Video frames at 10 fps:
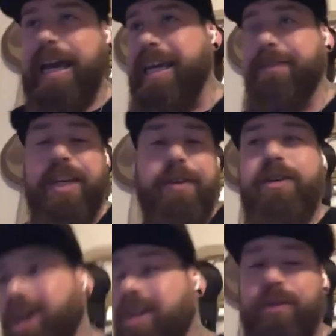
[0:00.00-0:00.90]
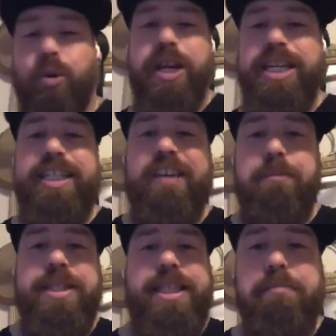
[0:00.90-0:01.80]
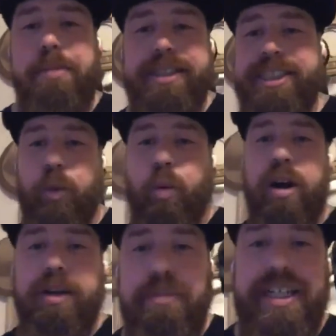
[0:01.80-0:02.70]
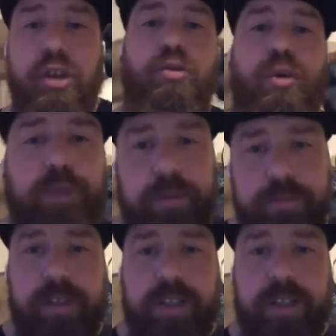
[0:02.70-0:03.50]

If, if called for, He can give me the ability to walk completely through them.